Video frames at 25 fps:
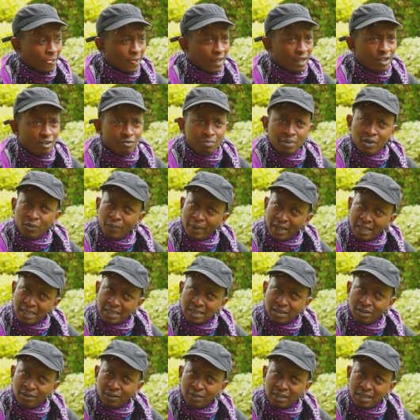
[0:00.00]
And you've been
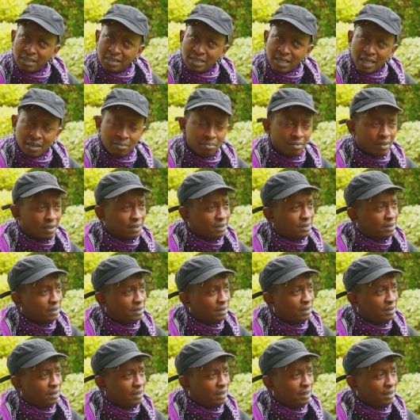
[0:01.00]
waiting all this time? I said,
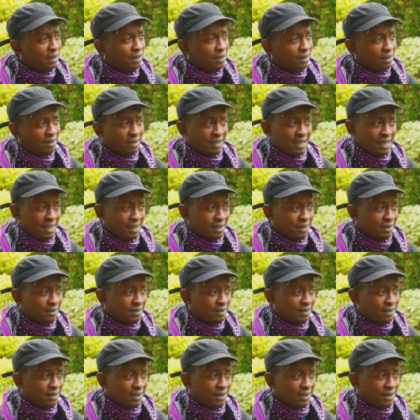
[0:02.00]
uh, yeah.